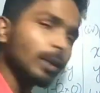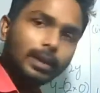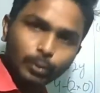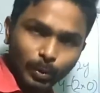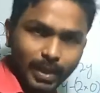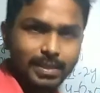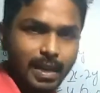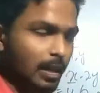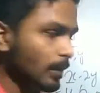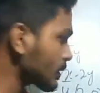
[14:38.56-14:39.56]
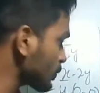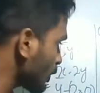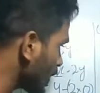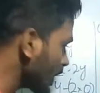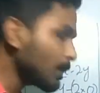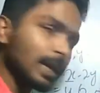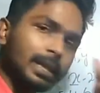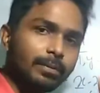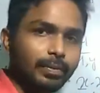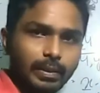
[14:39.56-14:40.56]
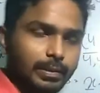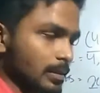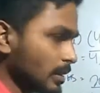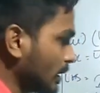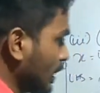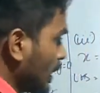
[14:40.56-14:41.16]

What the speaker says: 4 are two rational numbers. So multiply them first.